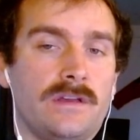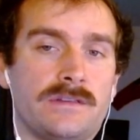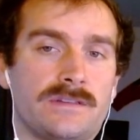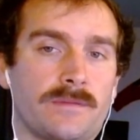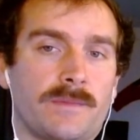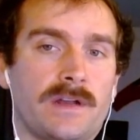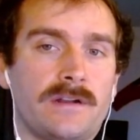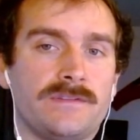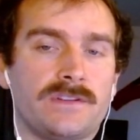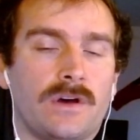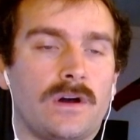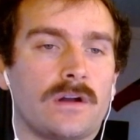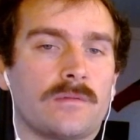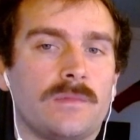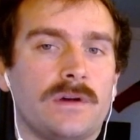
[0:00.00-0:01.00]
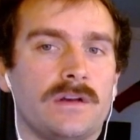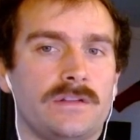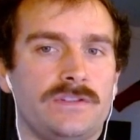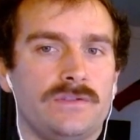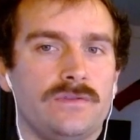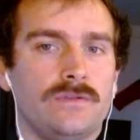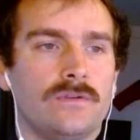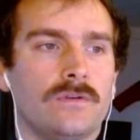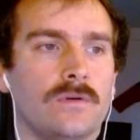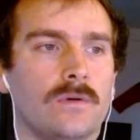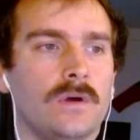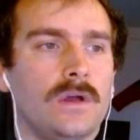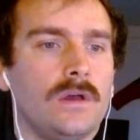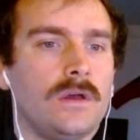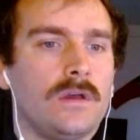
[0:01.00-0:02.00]
some kind of dogma
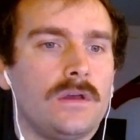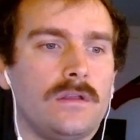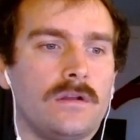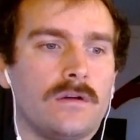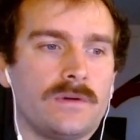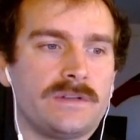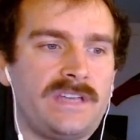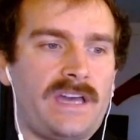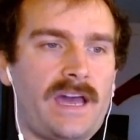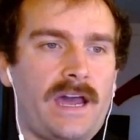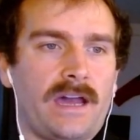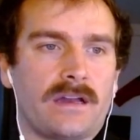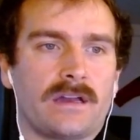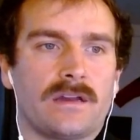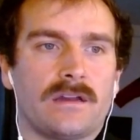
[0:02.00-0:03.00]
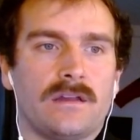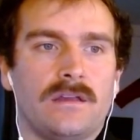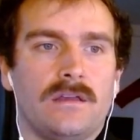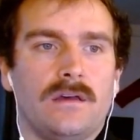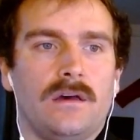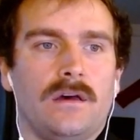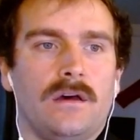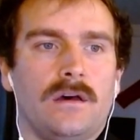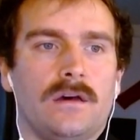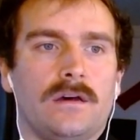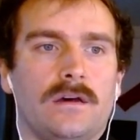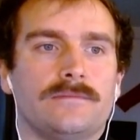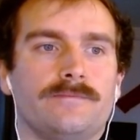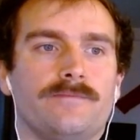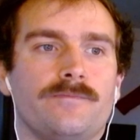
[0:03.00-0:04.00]
to attack
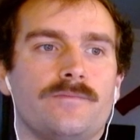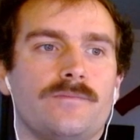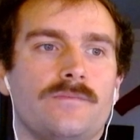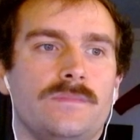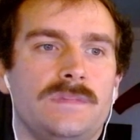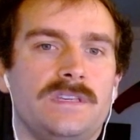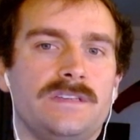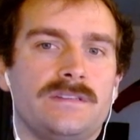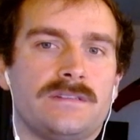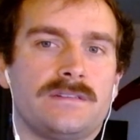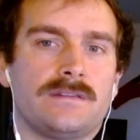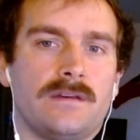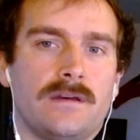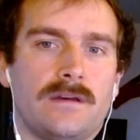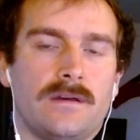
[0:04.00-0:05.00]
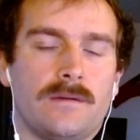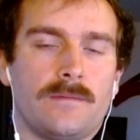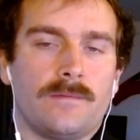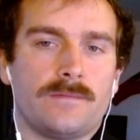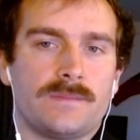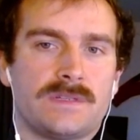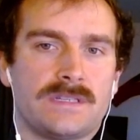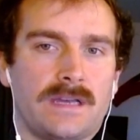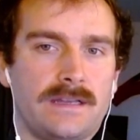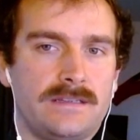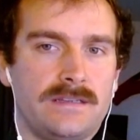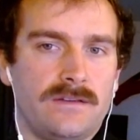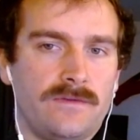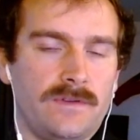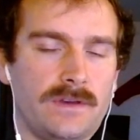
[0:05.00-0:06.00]
um, these
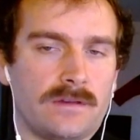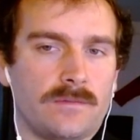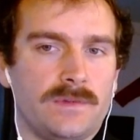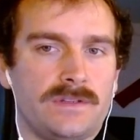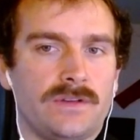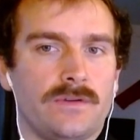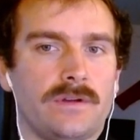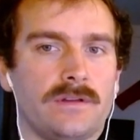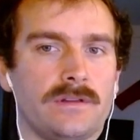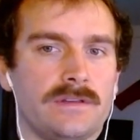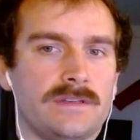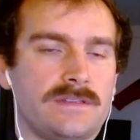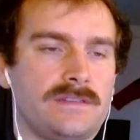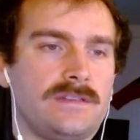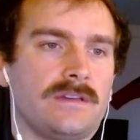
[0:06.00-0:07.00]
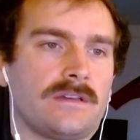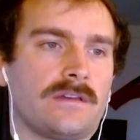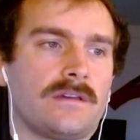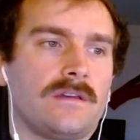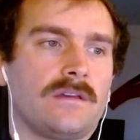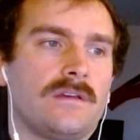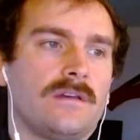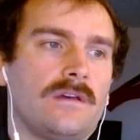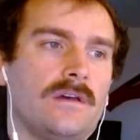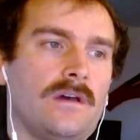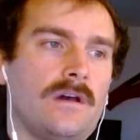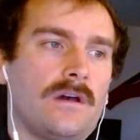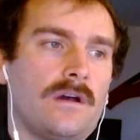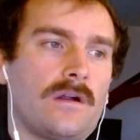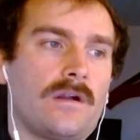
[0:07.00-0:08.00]
scientific materialistic
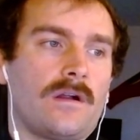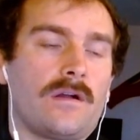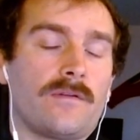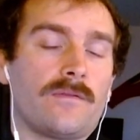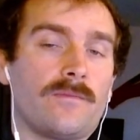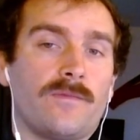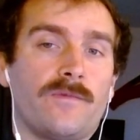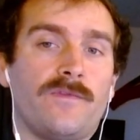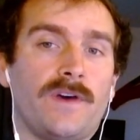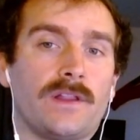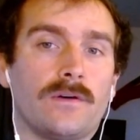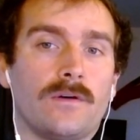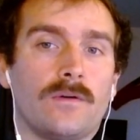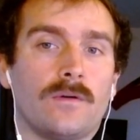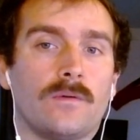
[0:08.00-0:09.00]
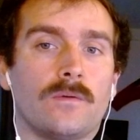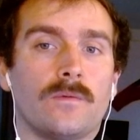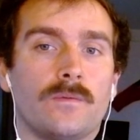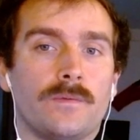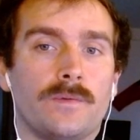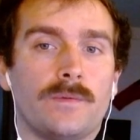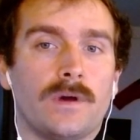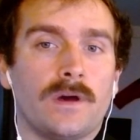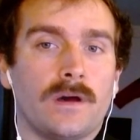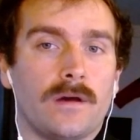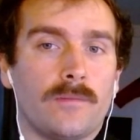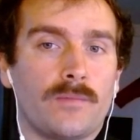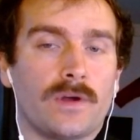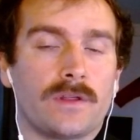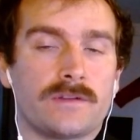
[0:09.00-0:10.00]
our fellow
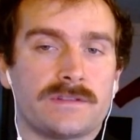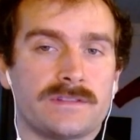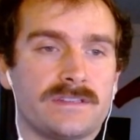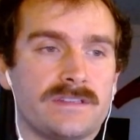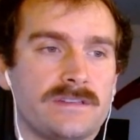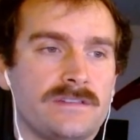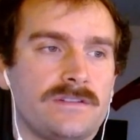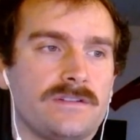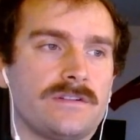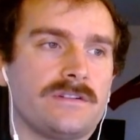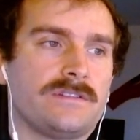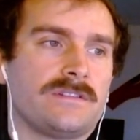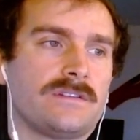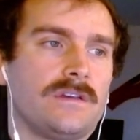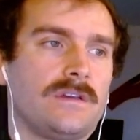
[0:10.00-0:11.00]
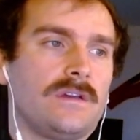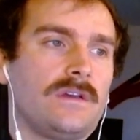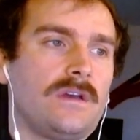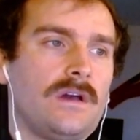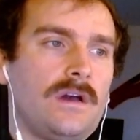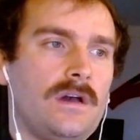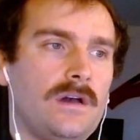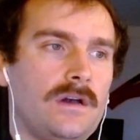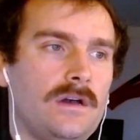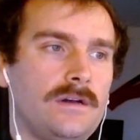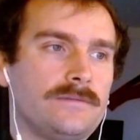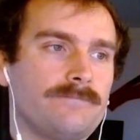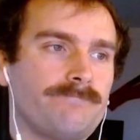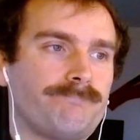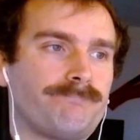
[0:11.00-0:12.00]
brothers and sisters,
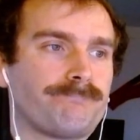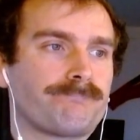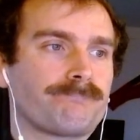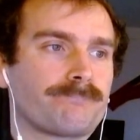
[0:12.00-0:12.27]
um,